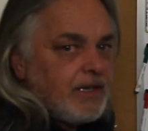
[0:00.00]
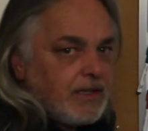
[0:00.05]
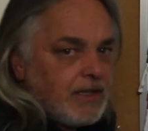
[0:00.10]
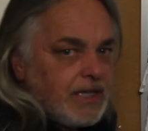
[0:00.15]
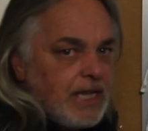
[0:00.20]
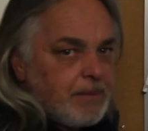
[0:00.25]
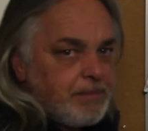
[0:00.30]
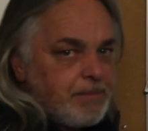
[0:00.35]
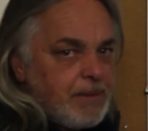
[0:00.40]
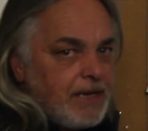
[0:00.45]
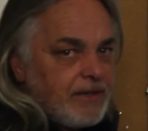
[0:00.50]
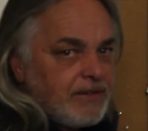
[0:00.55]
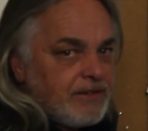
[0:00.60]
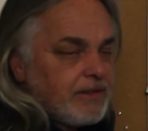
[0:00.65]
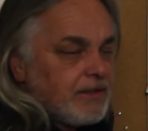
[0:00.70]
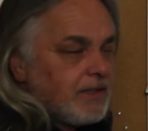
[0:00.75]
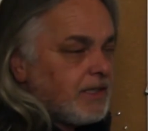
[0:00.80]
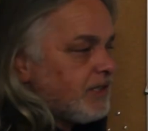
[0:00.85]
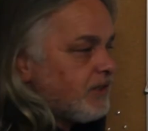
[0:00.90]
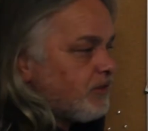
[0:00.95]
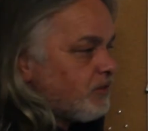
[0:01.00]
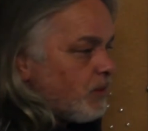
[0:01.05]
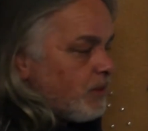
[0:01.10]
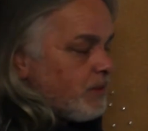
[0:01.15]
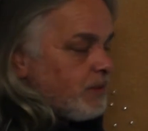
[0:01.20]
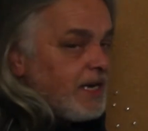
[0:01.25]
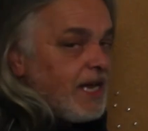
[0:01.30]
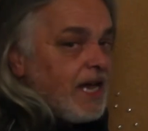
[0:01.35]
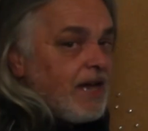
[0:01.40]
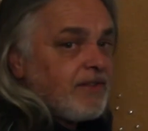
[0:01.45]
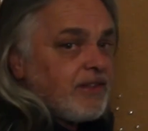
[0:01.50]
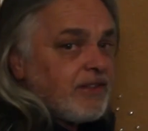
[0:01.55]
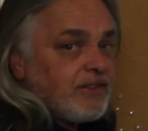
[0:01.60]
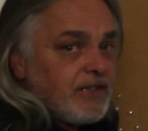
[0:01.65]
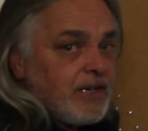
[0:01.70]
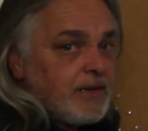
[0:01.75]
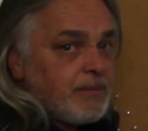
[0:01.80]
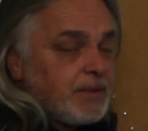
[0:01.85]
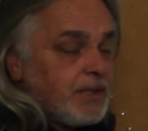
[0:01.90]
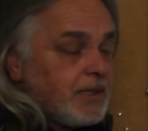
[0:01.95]
that basically is where we have
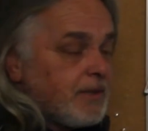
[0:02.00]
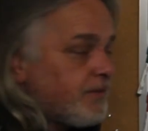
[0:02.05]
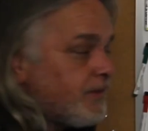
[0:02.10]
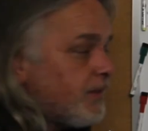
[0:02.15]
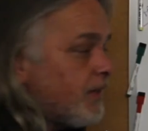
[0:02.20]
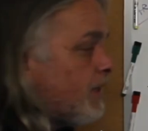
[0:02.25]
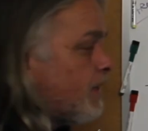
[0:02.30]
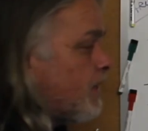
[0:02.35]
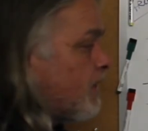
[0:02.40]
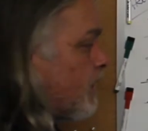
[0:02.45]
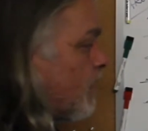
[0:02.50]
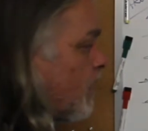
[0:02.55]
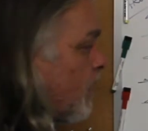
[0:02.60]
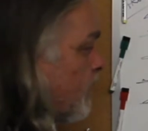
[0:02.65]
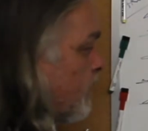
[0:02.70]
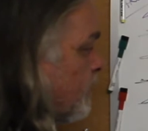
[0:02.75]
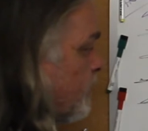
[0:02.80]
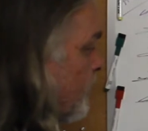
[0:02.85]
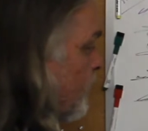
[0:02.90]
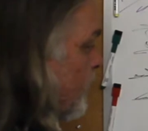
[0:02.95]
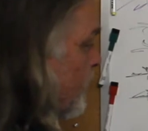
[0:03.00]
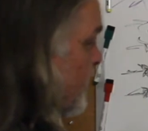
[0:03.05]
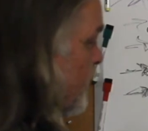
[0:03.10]
this uplift due to